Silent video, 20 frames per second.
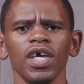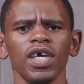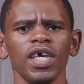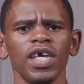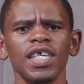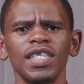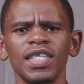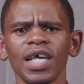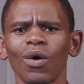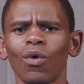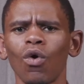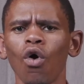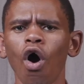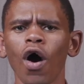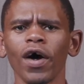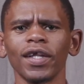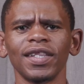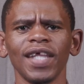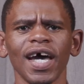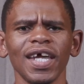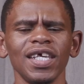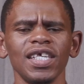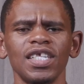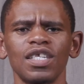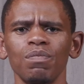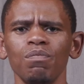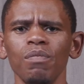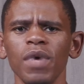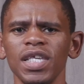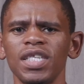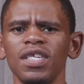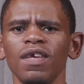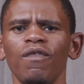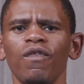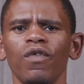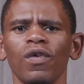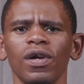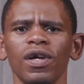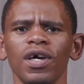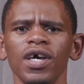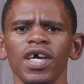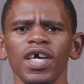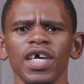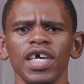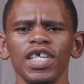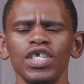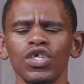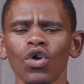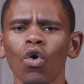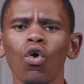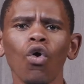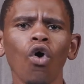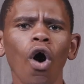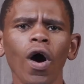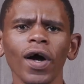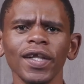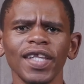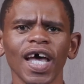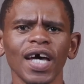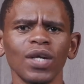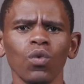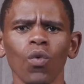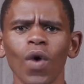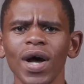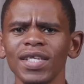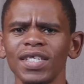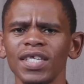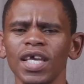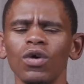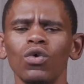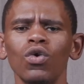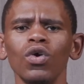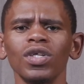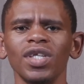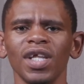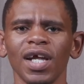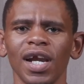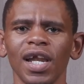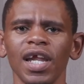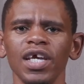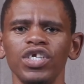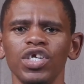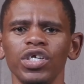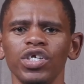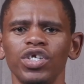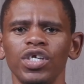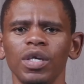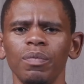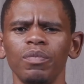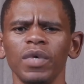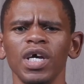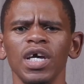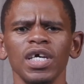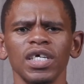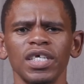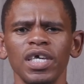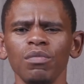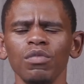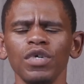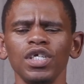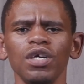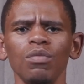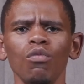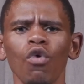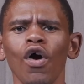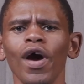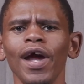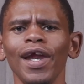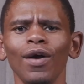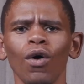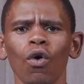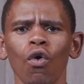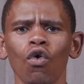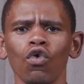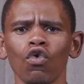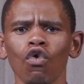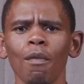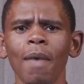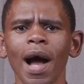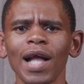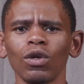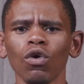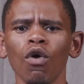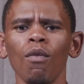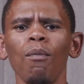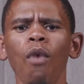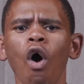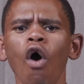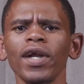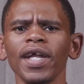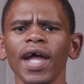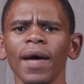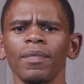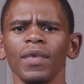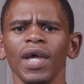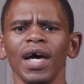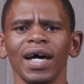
he's a god that is merciful he's a god that wants a good relationship ke Modimo o ileng gore o batlo bona